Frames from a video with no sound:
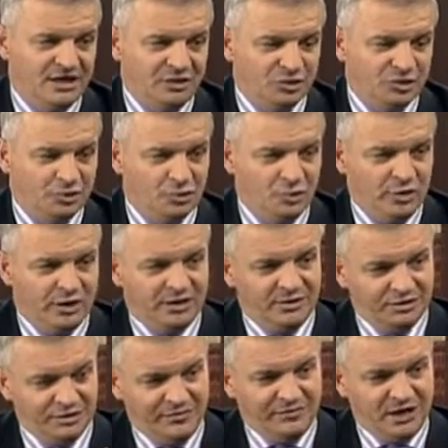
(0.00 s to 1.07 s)
making sure
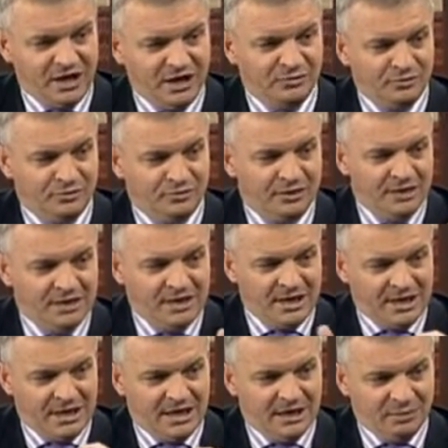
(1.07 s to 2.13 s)
that the 700
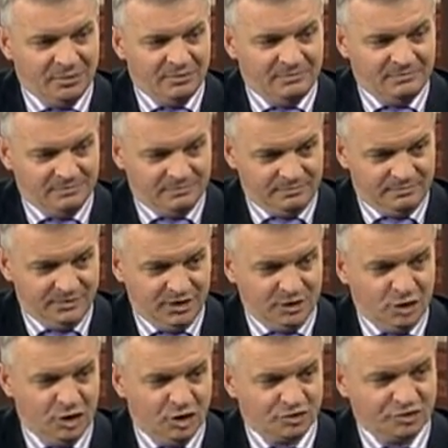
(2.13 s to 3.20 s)

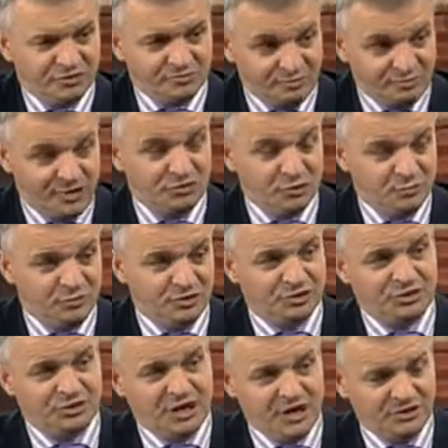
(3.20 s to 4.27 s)
megahertz spectrum,
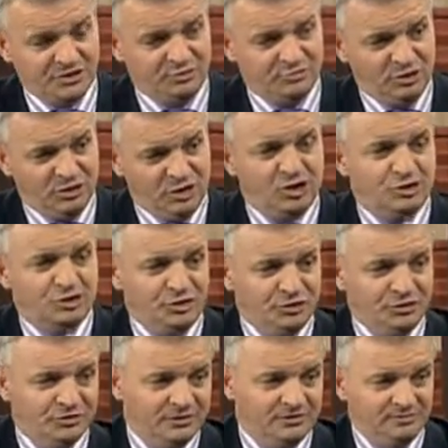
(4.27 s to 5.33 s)
which is going to be
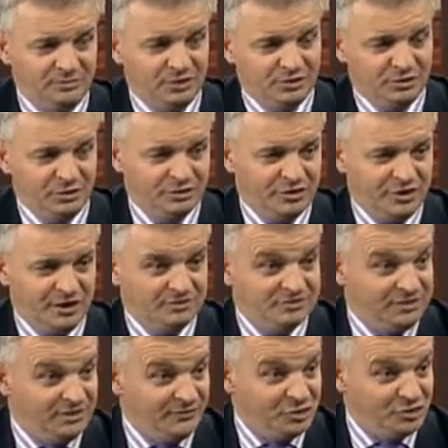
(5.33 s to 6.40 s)
auctioned because our
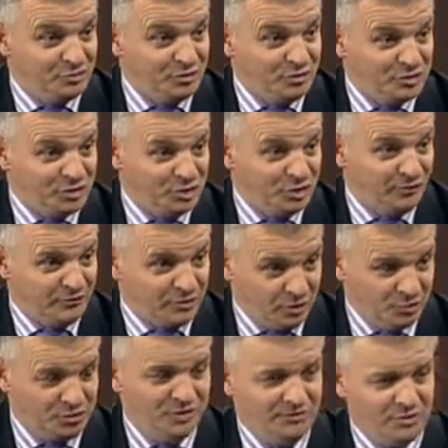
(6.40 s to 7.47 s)
TVs have been turned off, the
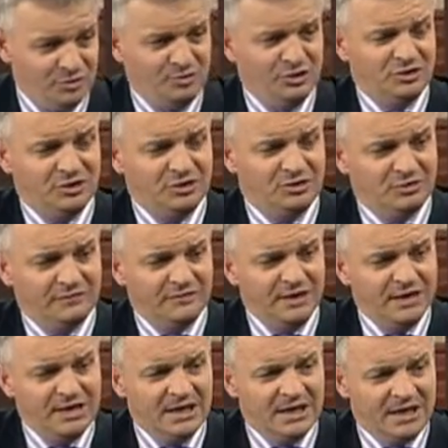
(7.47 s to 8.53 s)
old TVs have been turned off,
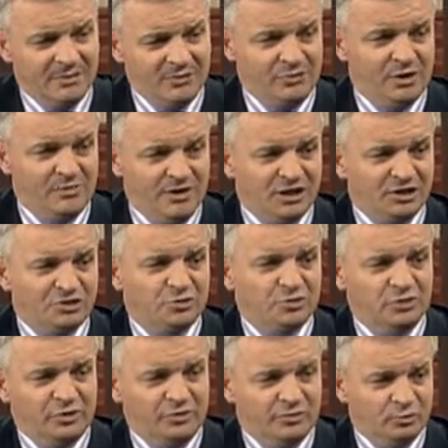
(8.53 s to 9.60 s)
we want to make
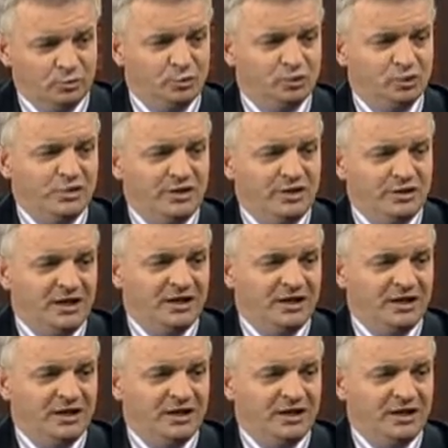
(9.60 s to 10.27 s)
sure that the rules around